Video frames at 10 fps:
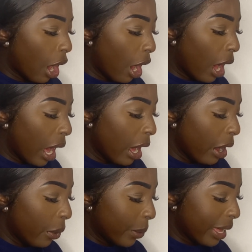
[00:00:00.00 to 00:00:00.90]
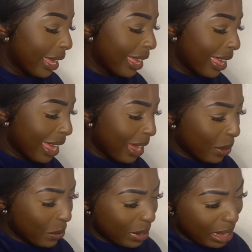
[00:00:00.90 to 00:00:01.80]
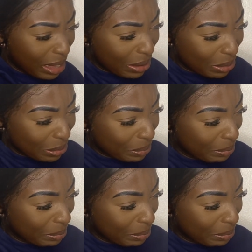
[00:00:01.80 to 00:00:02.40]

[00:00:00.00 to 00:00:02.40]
Oh, hell no.